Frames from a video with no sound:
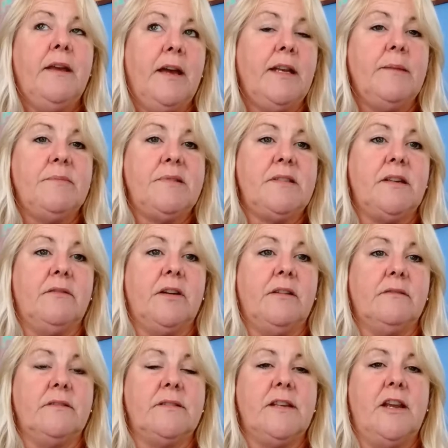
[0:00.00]
and I'm stone
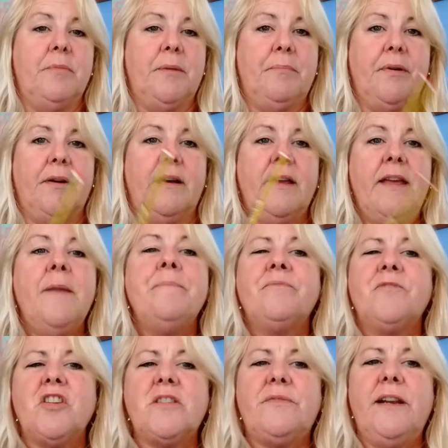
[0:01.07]
cold sober. But
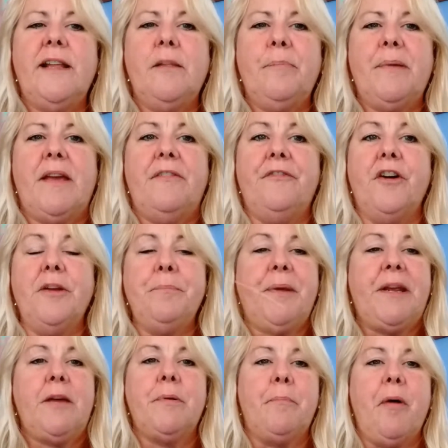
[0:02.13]
just for a little bit of fun,
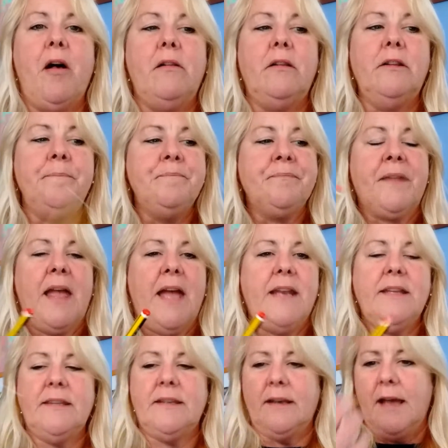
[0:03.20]
pick up a bottle,
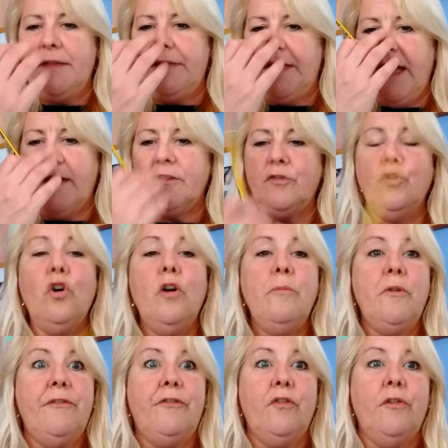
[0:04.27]
anything like that. And the
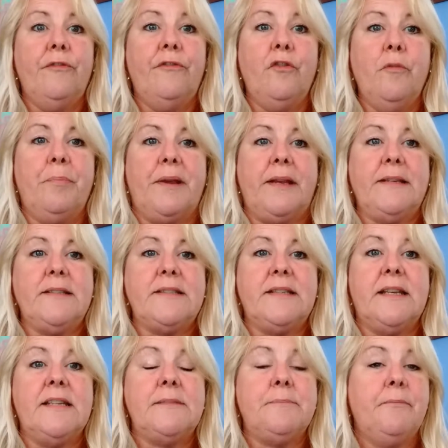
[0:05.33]
normal 4/4 beat
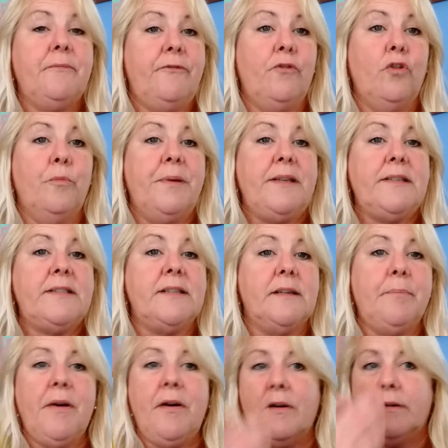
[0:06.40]
is 4 beats in a
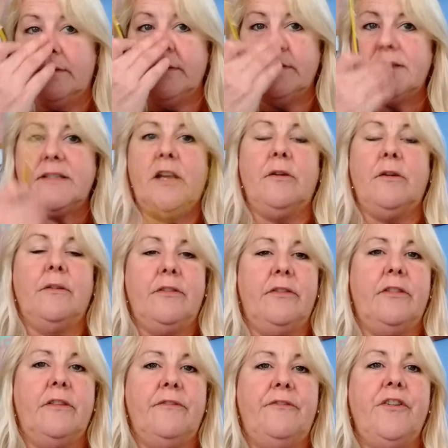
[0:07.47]
bar. So
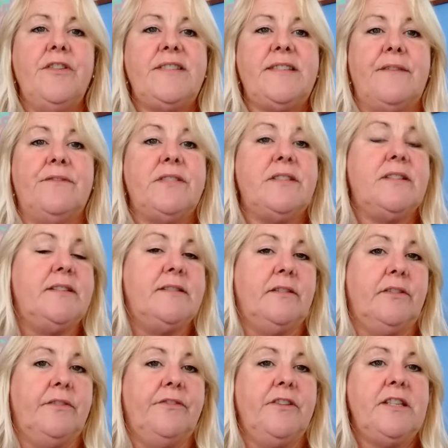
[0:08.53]
the first emphasis is
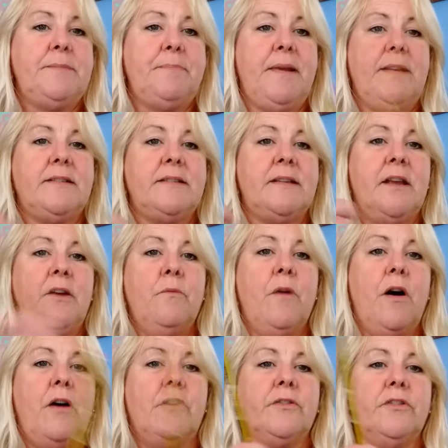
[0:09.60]
on the first beat.
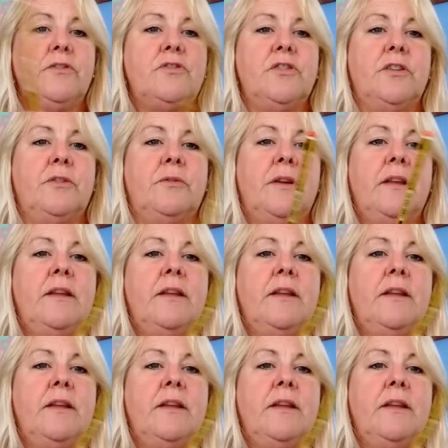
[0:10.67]
1, 2,